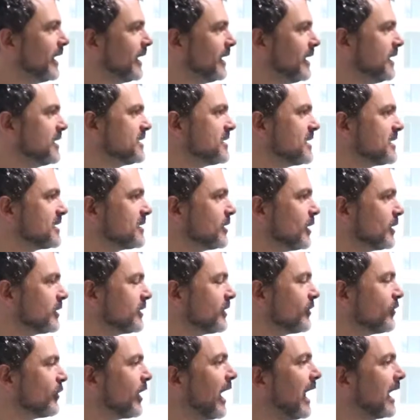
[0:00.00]
this is not
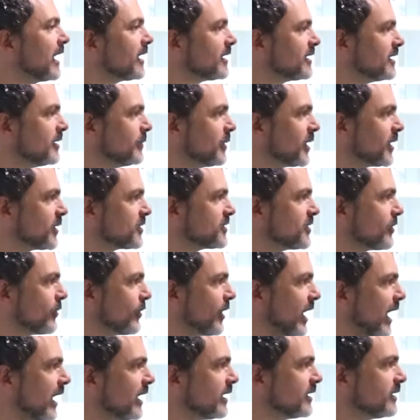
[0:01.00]
the reality, because the
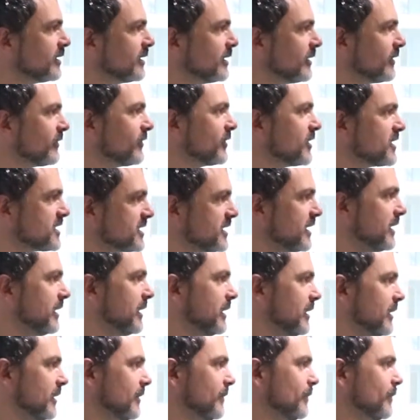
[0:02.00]
reality of the
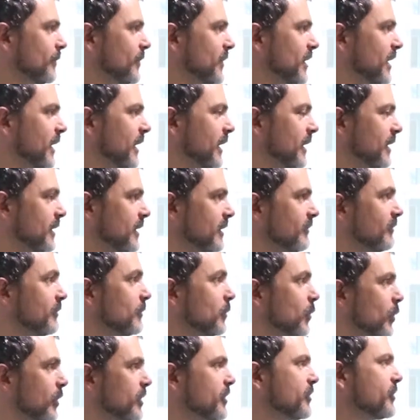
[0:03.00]
city, and even
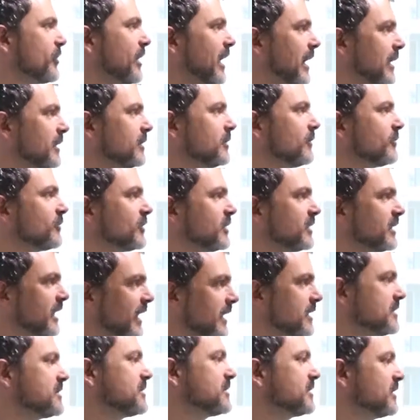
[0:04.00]
more the reality of the
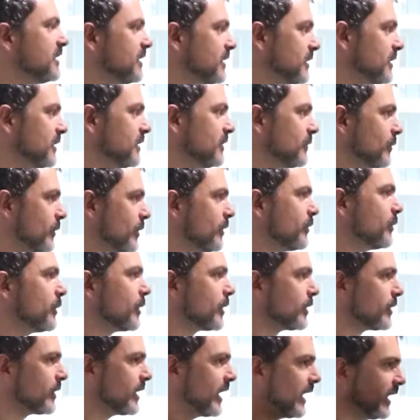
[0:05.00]
dense city where we
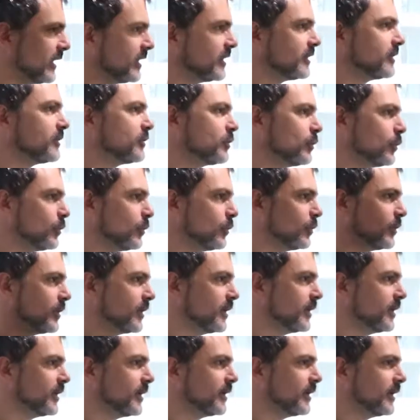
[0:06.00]
are heading to,
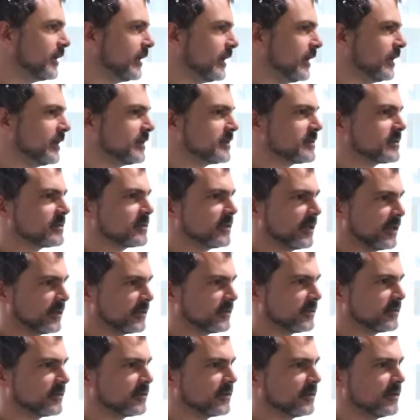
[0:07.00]
is
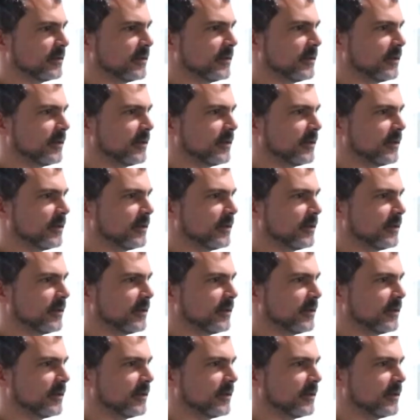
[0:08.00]
that